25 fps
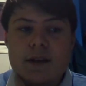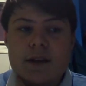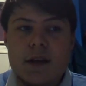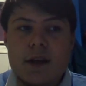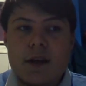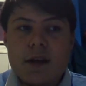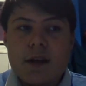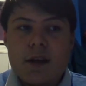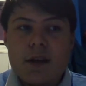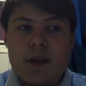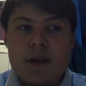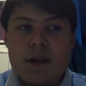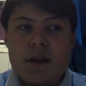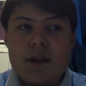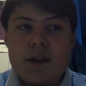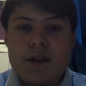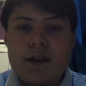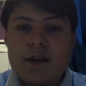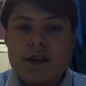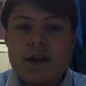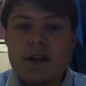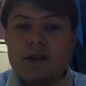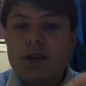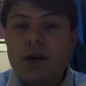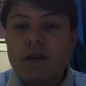
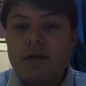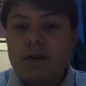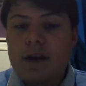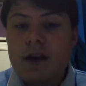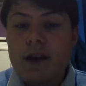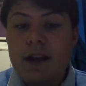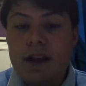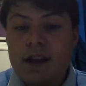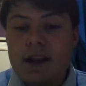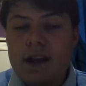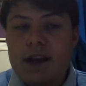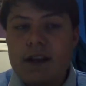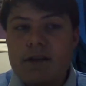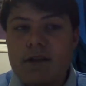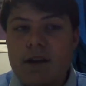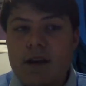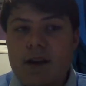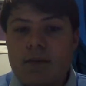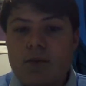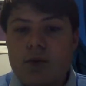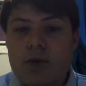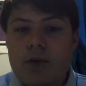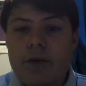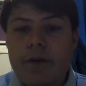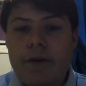there's not really a leader
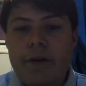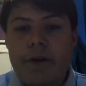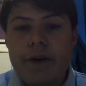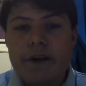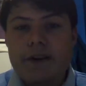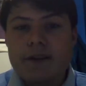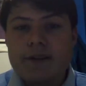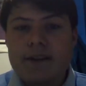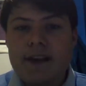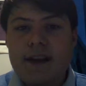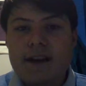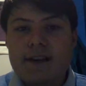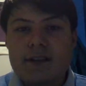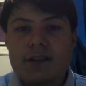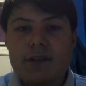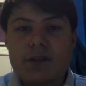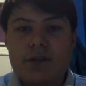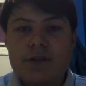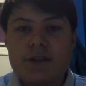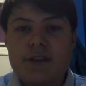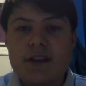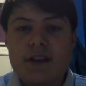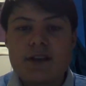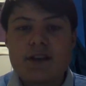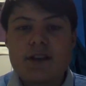anymore. As
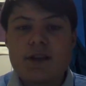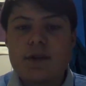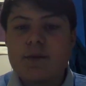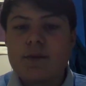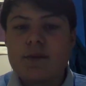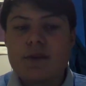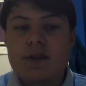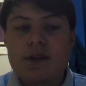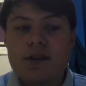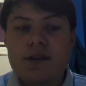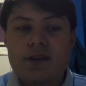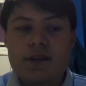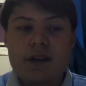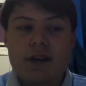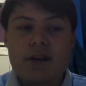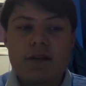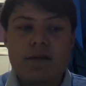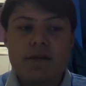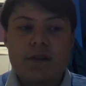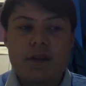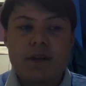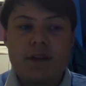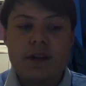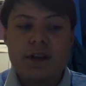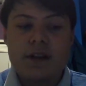Tecteun says, she was
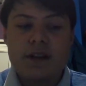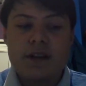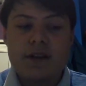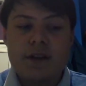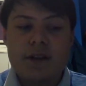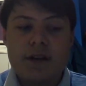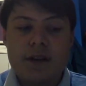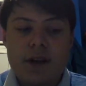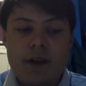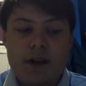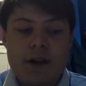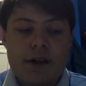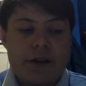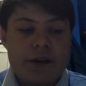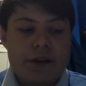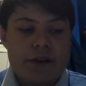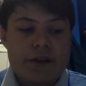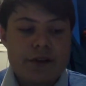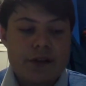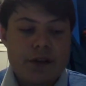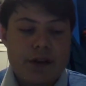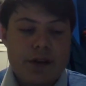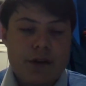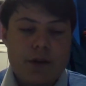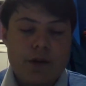herself the leader.
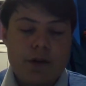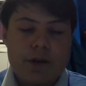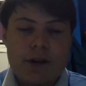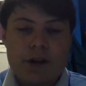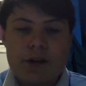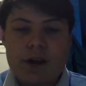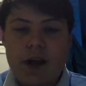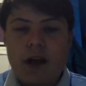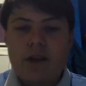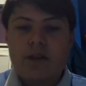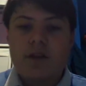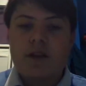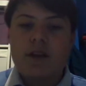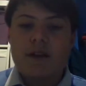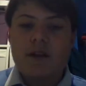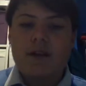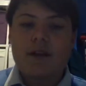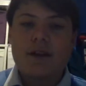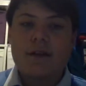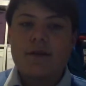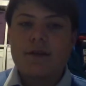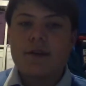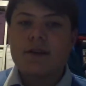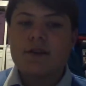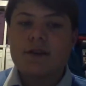So I think the
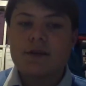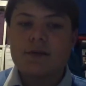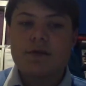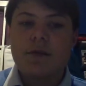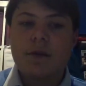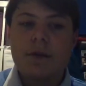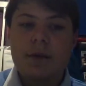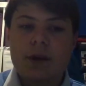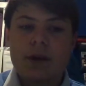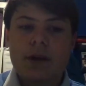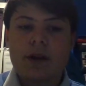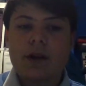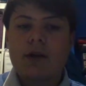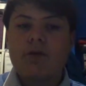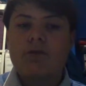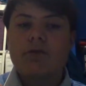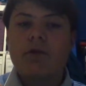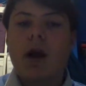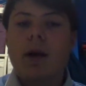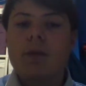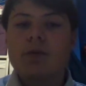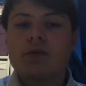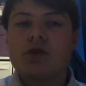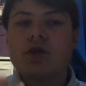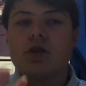division's probably going to get
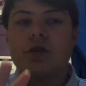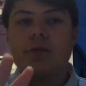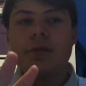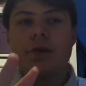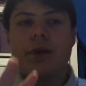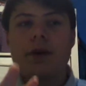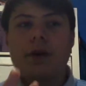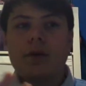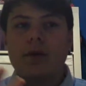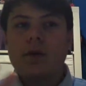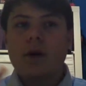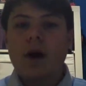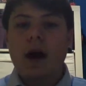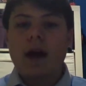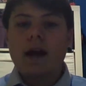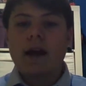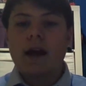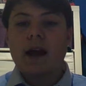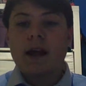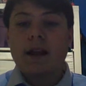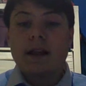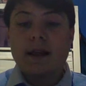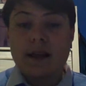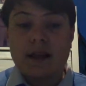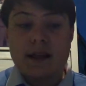wrapped up
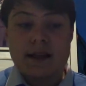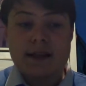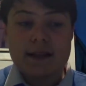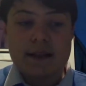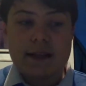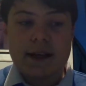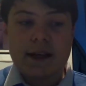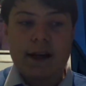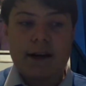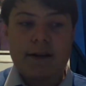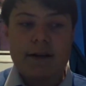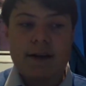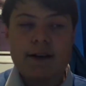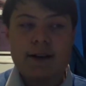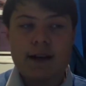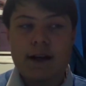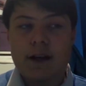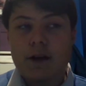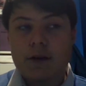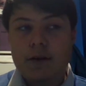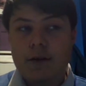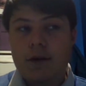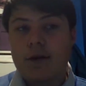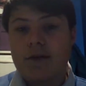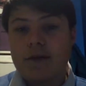in this series. I
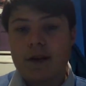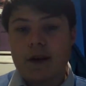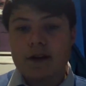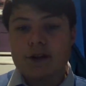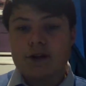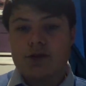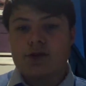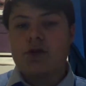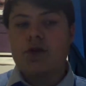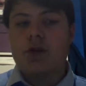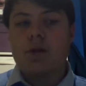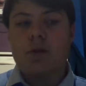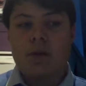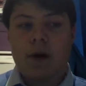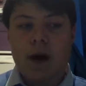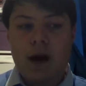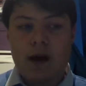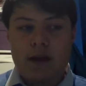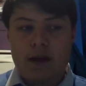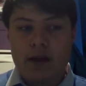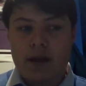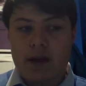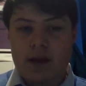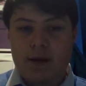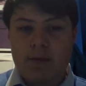don't know if that's true, but I
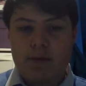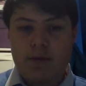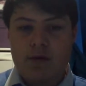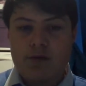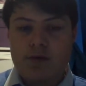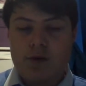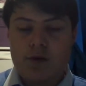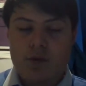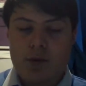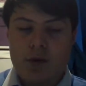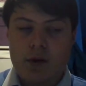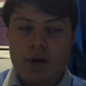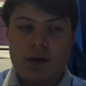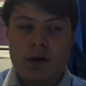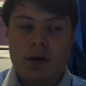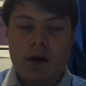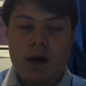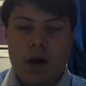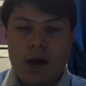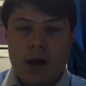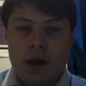think it probably will,